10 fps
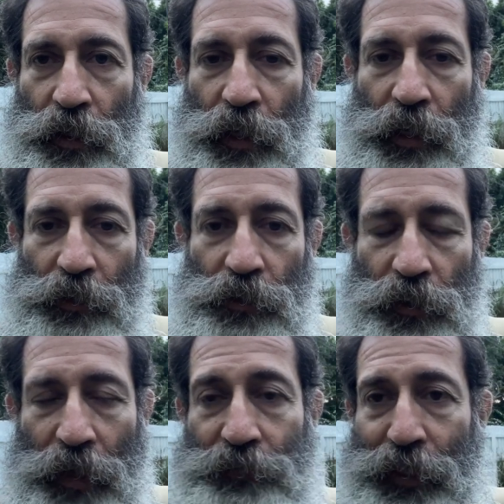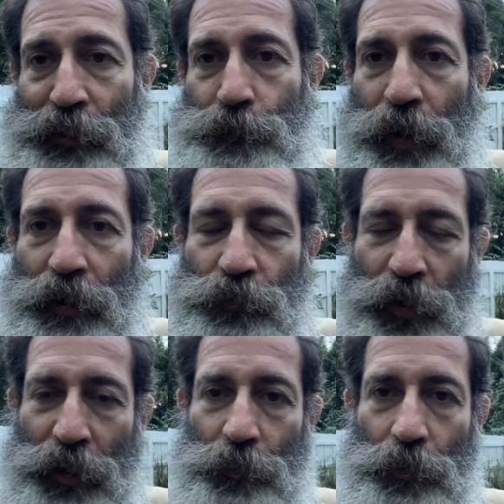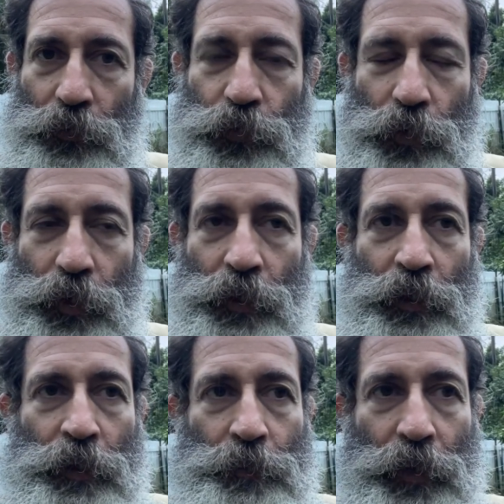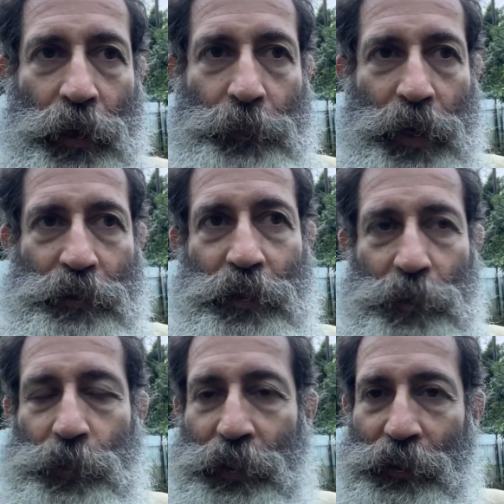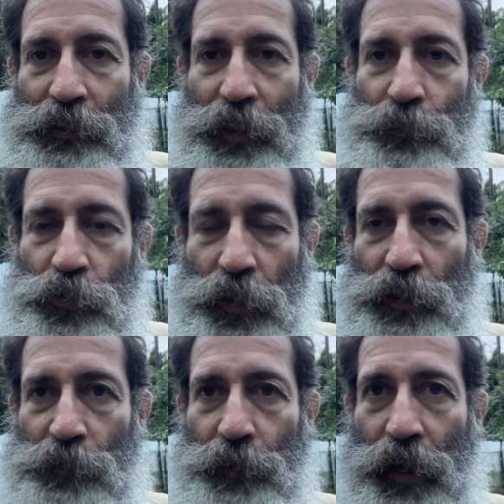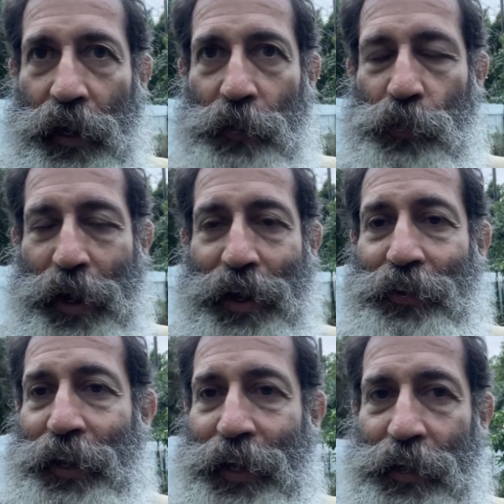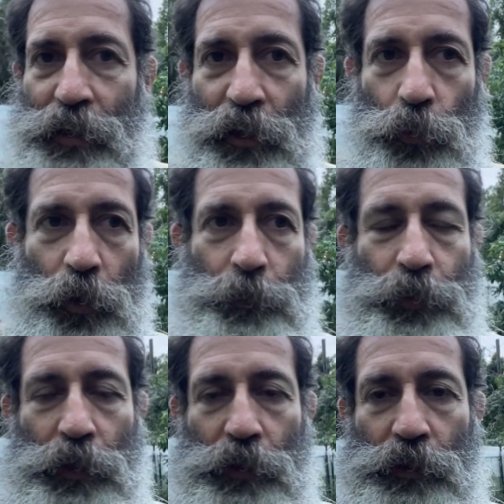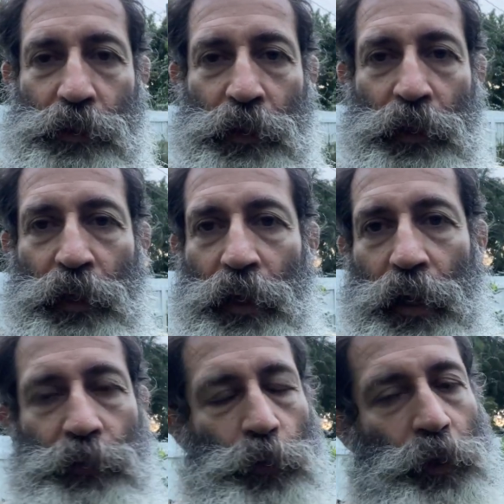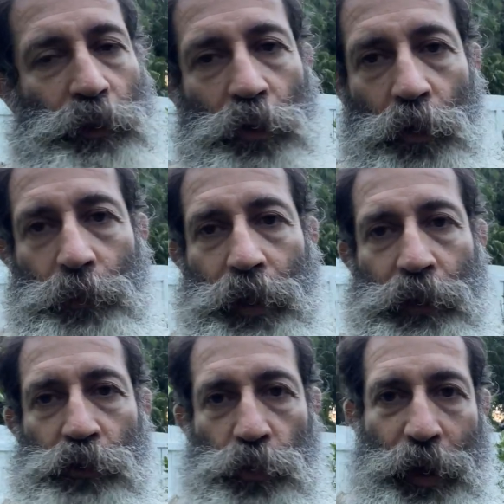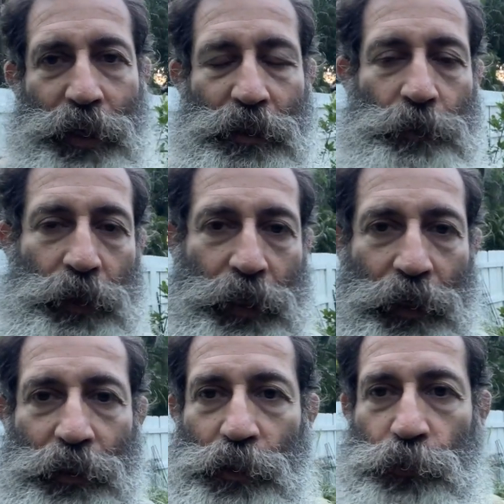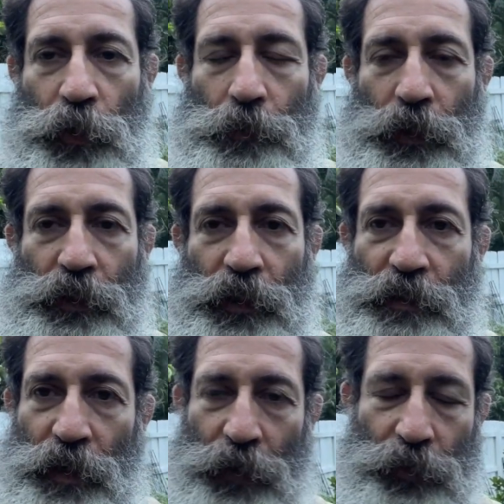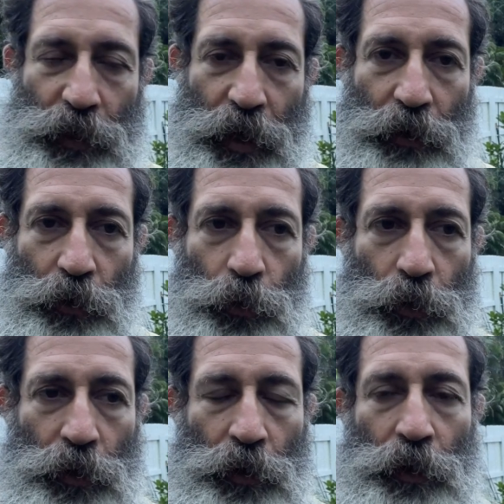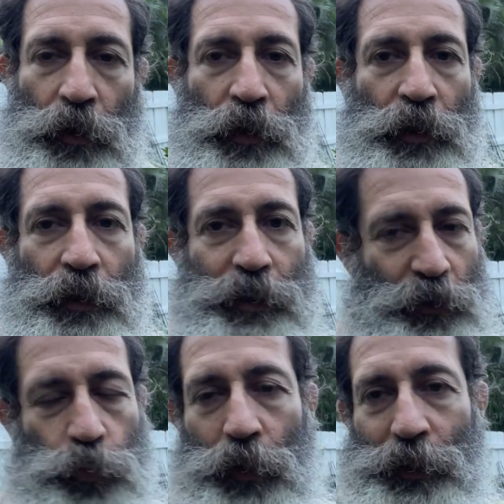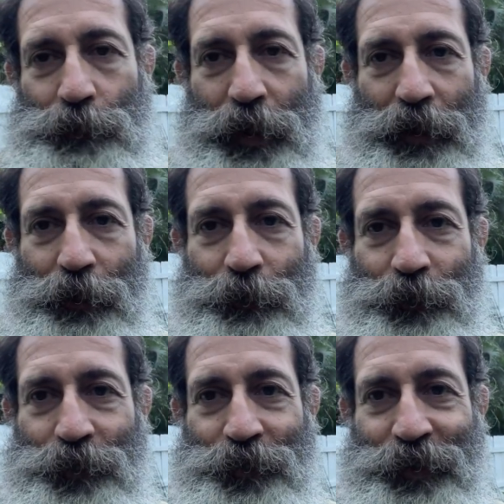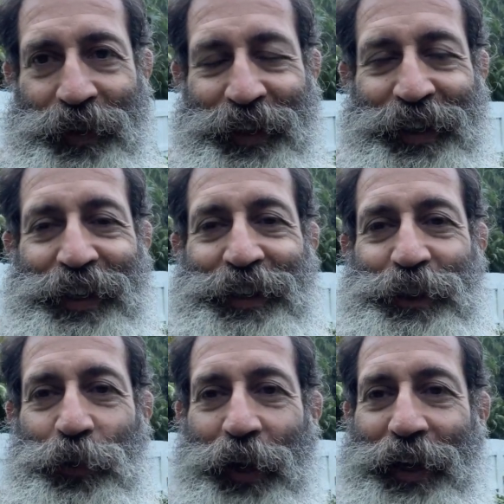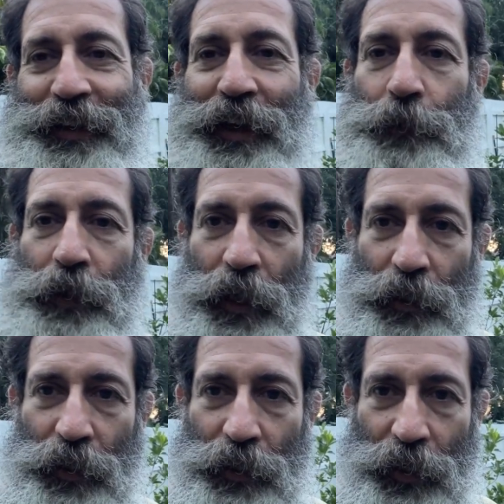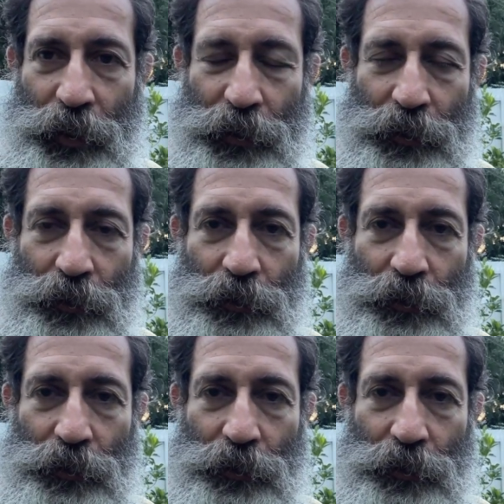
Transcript: And I still have that spot available for it, but I'm hesitant to put that same tree in the spot. I ran out and I got another one because Everyone told me, as great as the Miguel is for a mid-season avocado, this one's better. So I ended up getting it again.